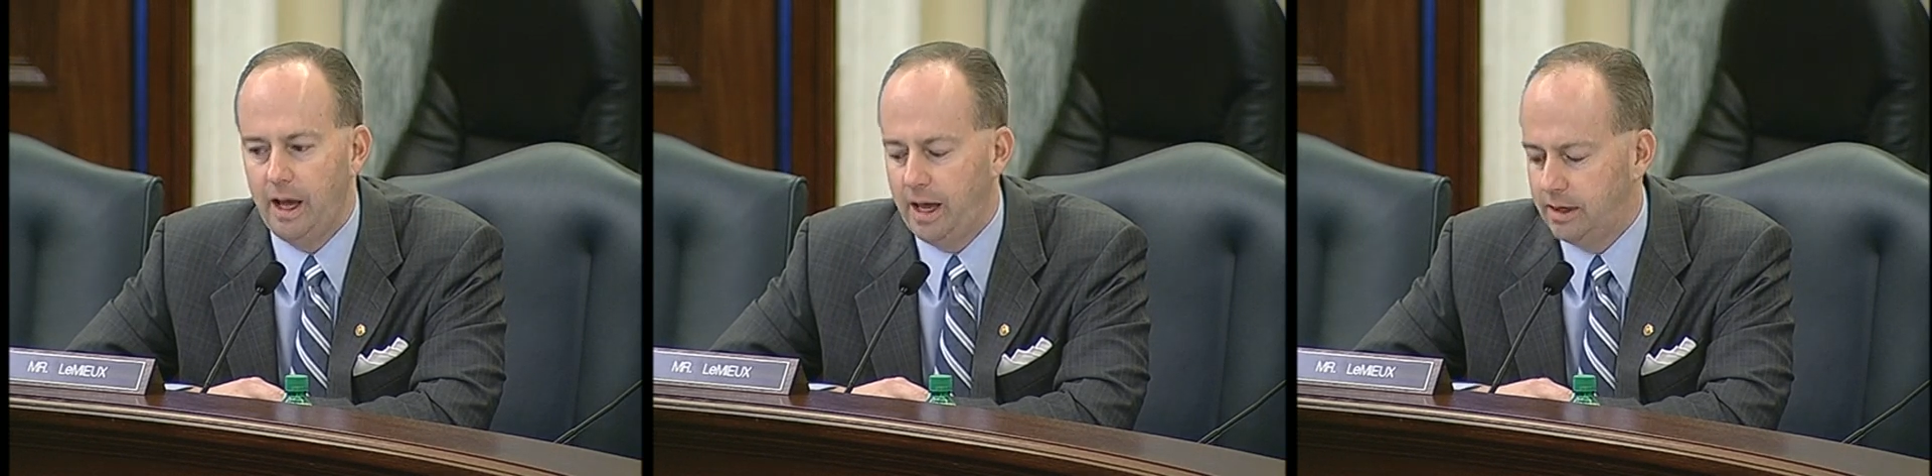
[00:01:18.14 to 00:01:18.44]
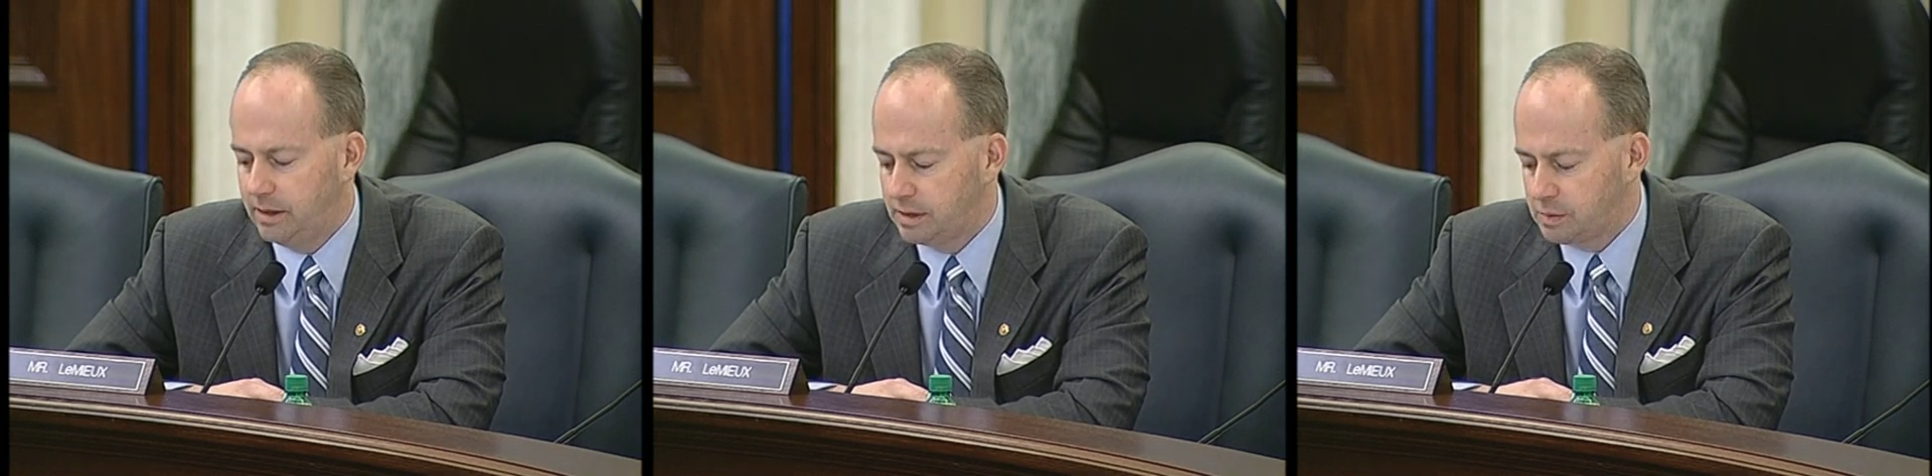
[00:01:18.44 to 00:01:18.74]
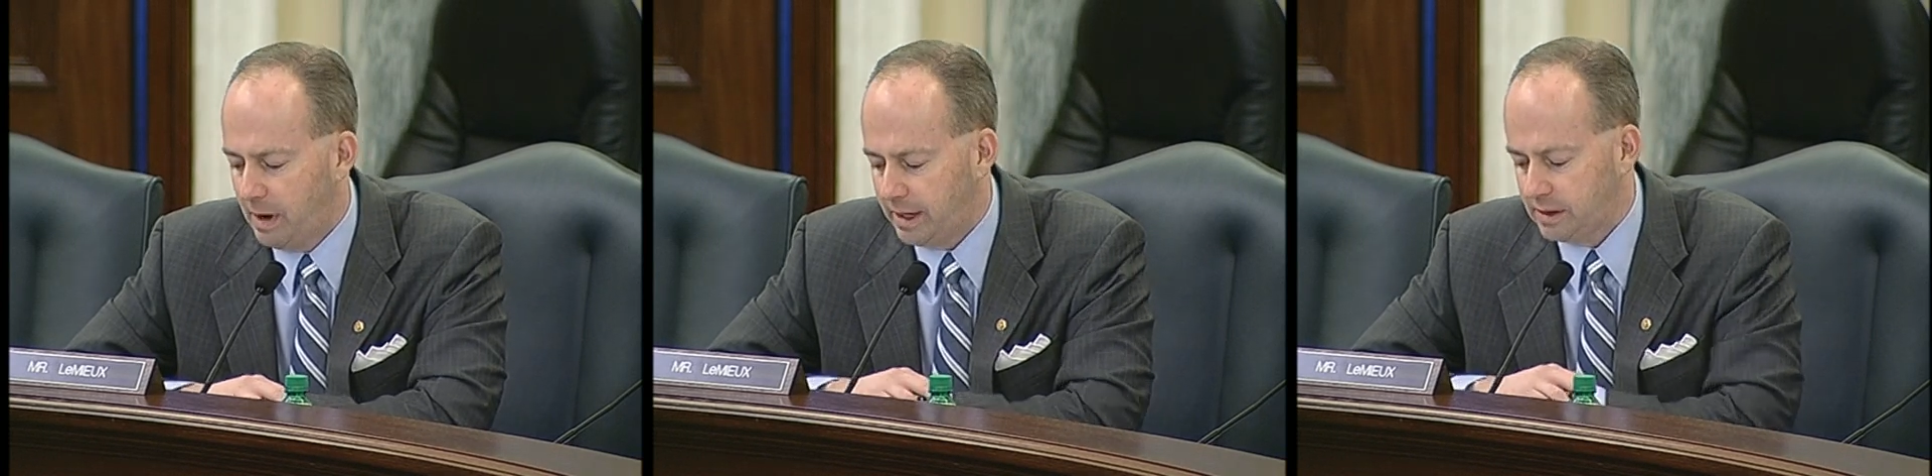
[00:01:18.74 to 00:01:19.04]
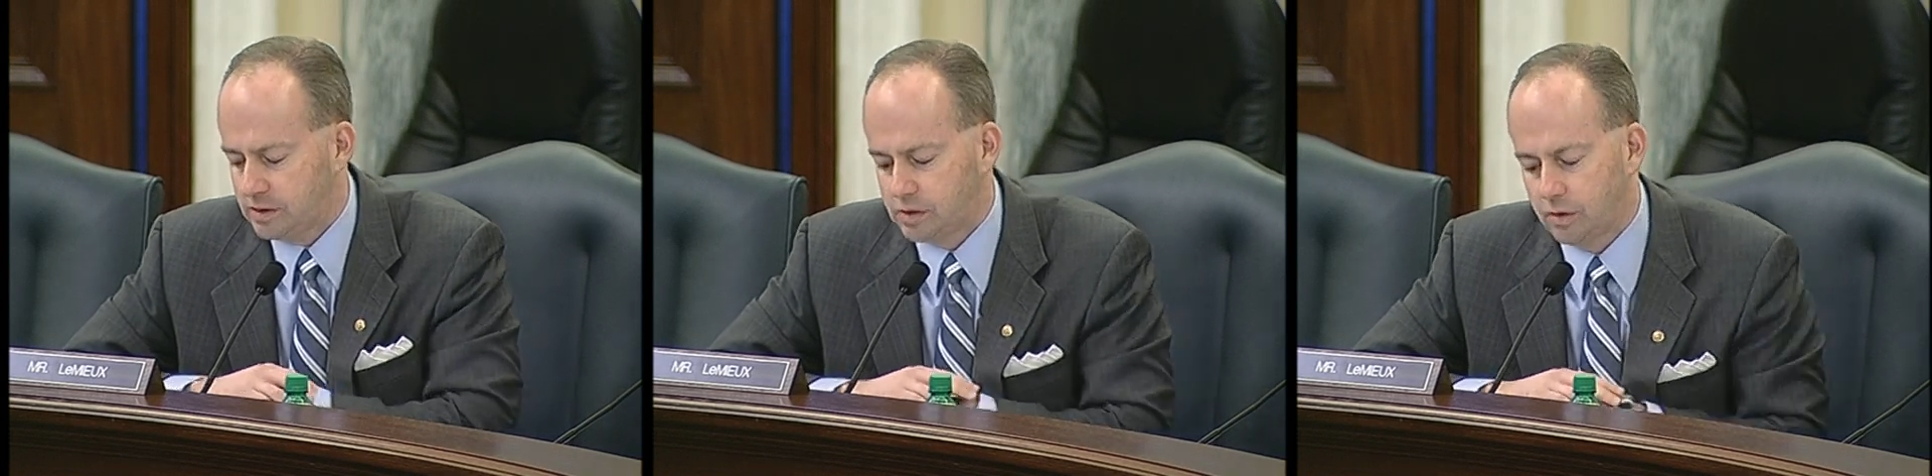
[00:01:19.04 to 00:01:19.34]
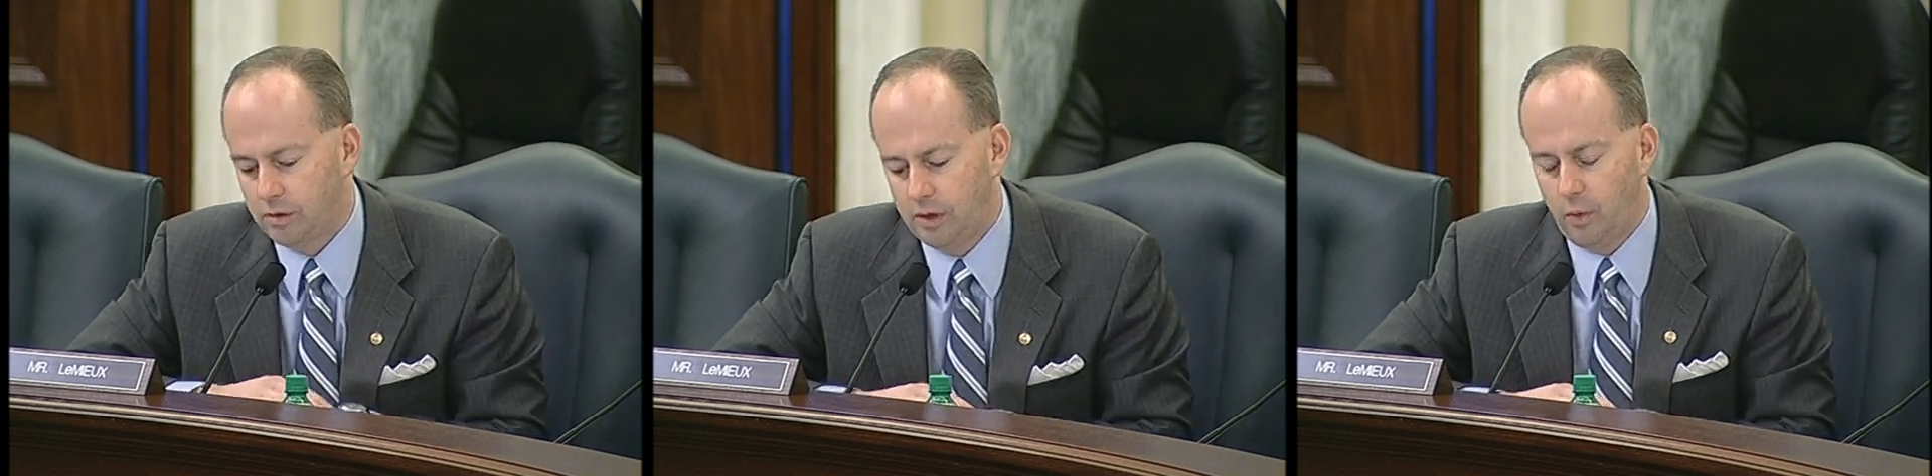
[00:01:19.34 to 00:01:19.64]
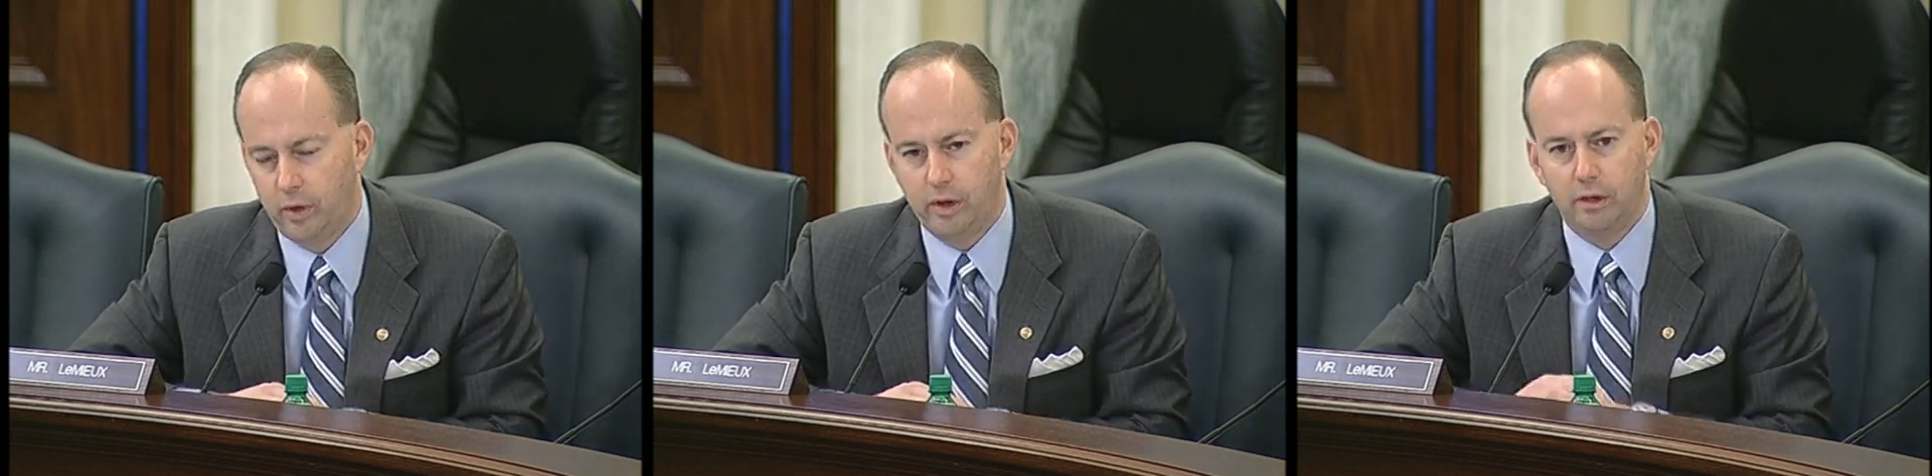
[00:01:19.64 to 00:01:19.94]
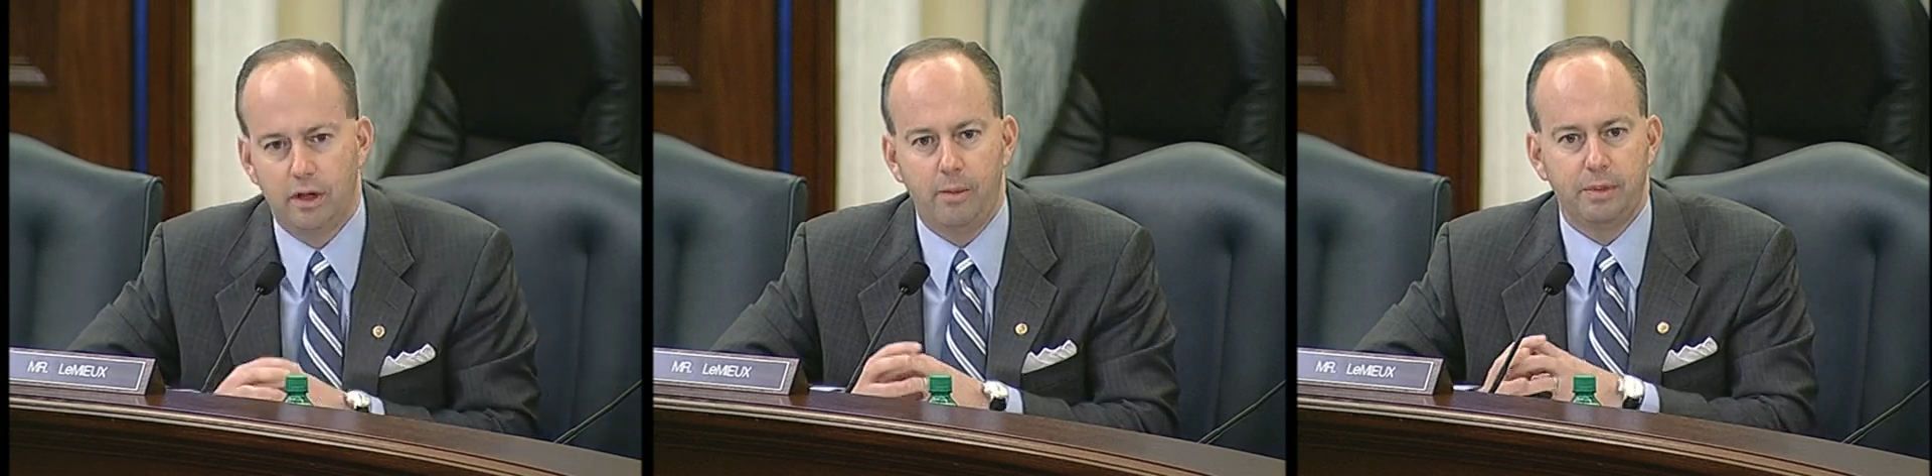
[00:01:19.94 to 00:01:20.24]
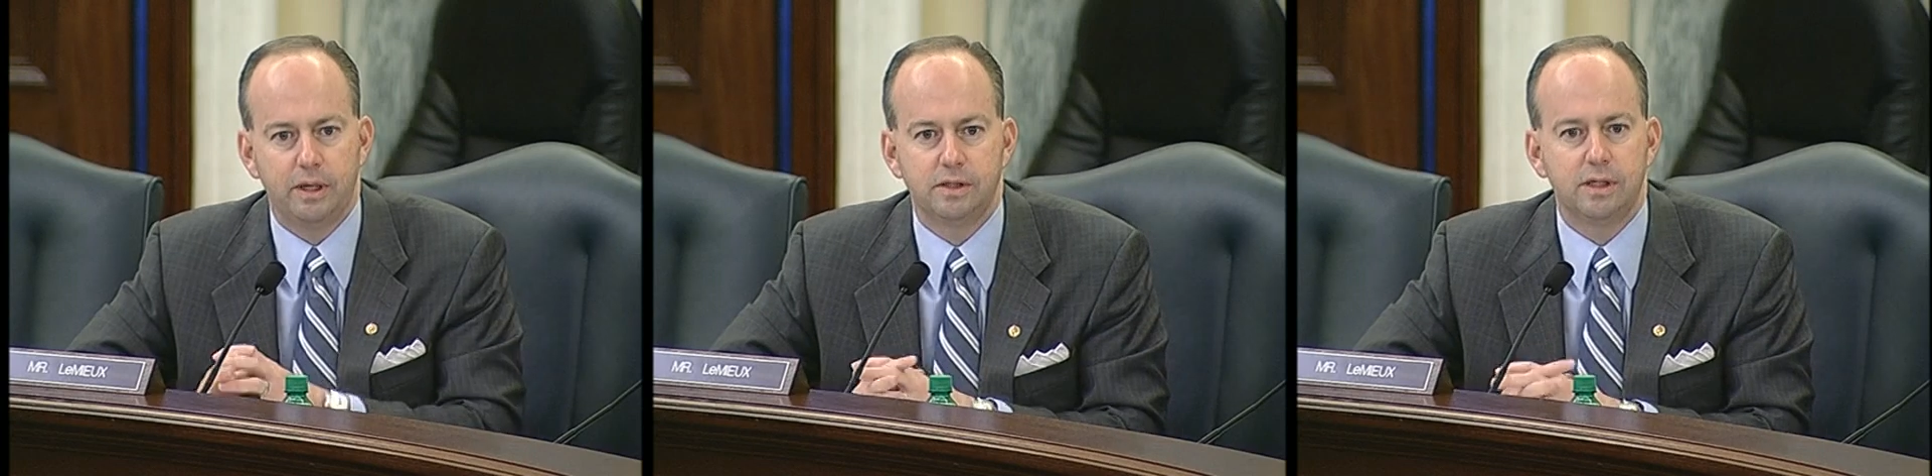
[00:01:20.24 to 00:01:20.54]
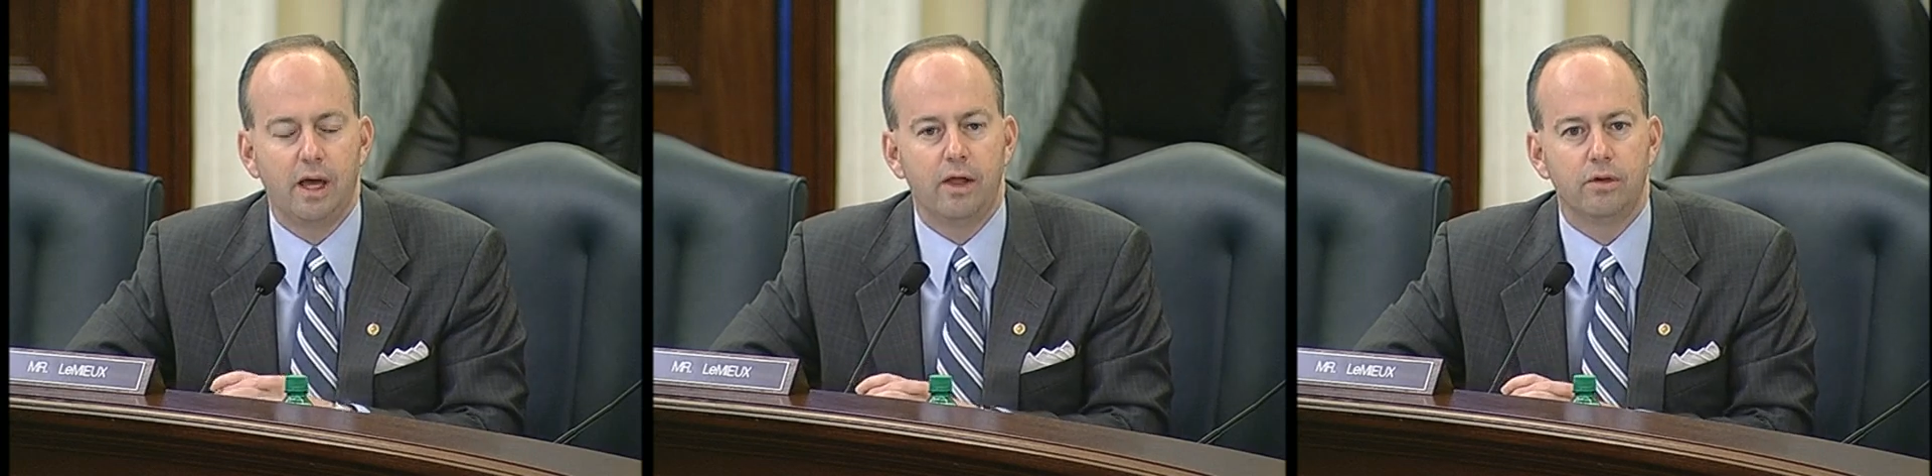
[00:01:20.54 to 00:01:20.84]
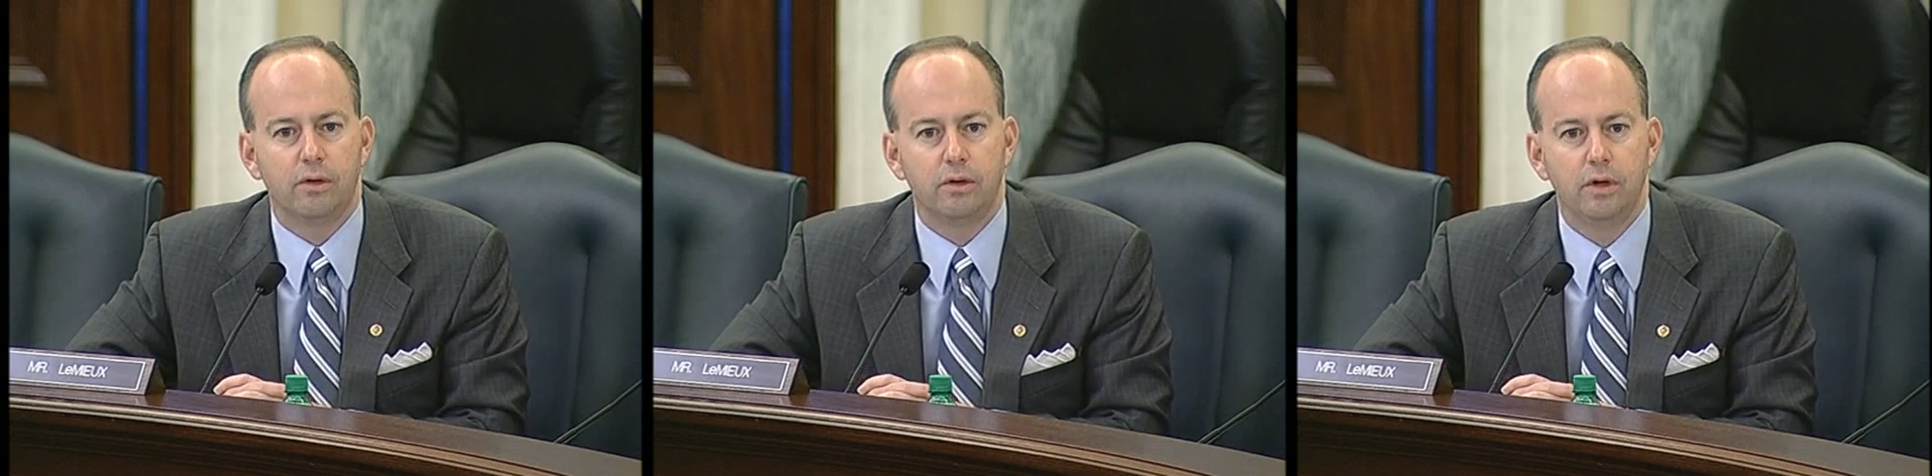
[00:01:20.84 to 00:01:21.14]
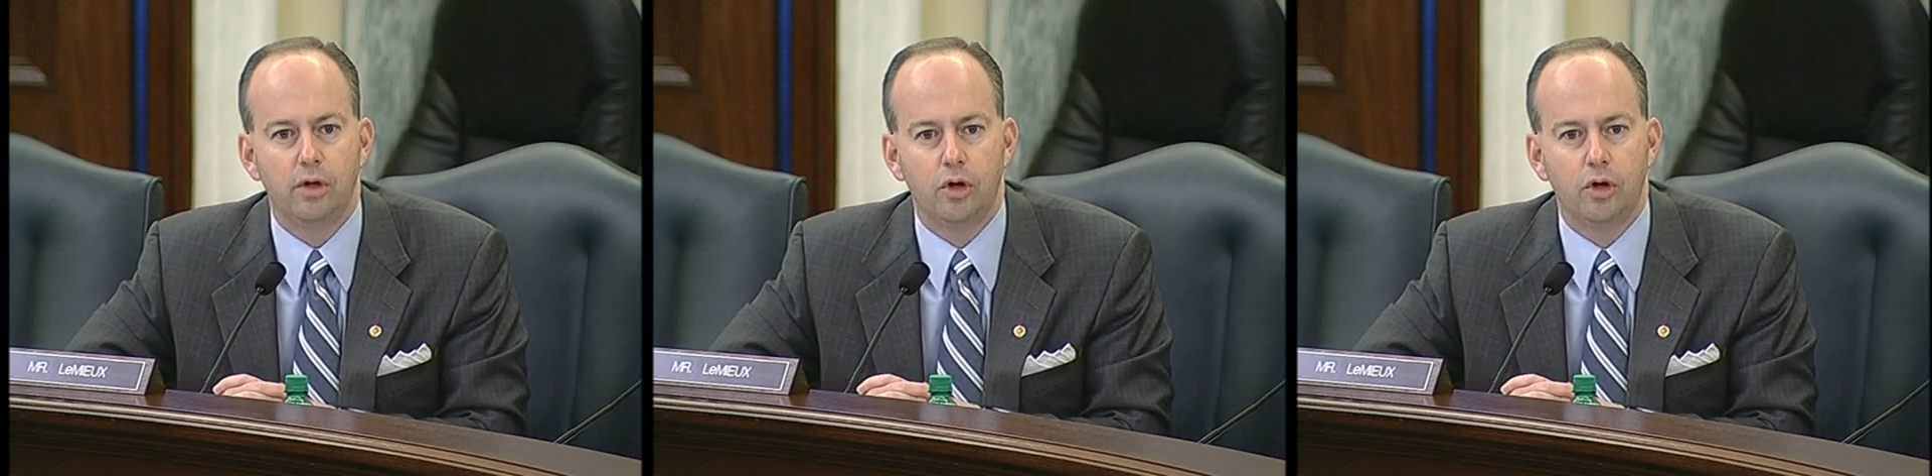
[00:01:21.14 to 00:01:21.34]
And it's my concern that we are lumping together